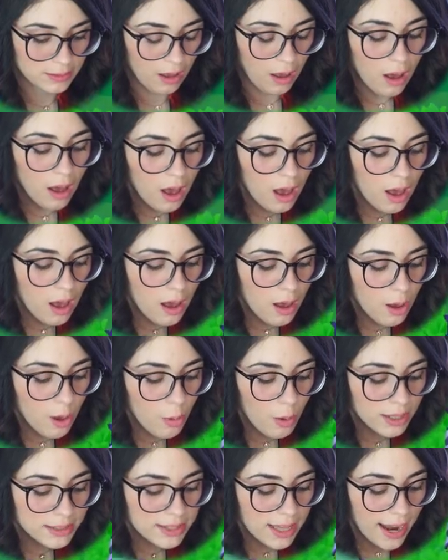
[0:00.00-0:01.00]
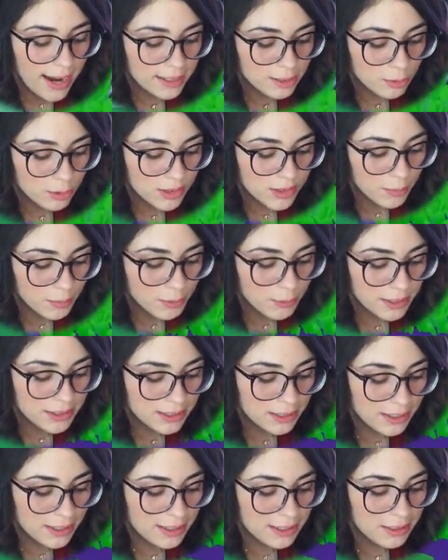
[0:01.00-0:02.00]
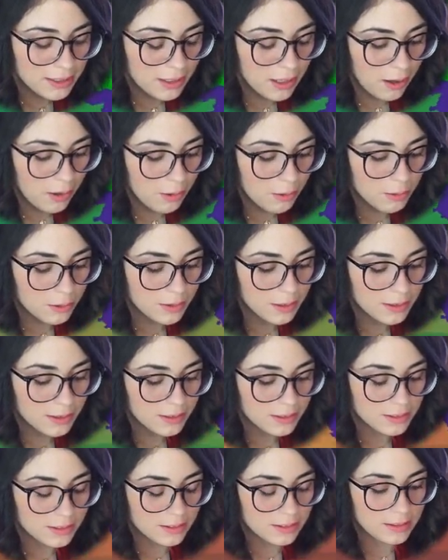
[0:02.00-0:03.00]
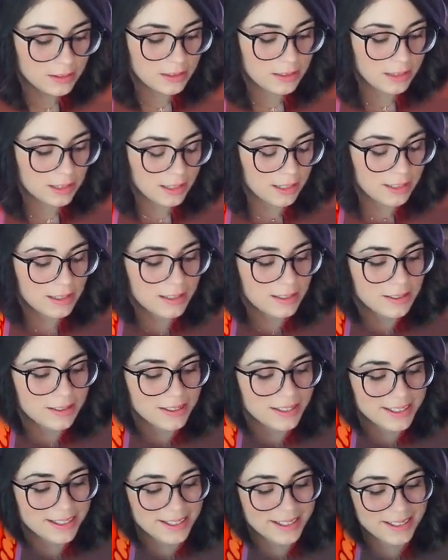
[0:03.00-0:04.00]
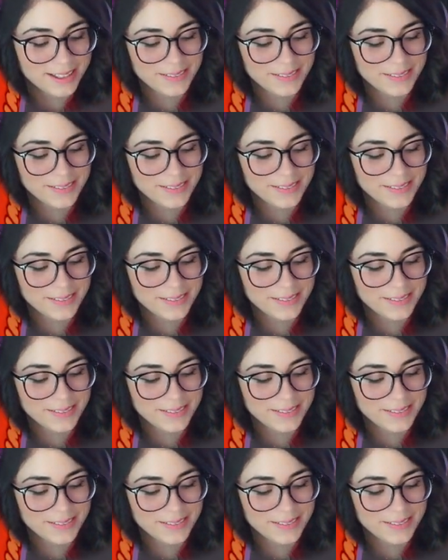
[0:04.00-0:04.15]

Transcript: Oh, what the heck? There was something right there. I didn't know.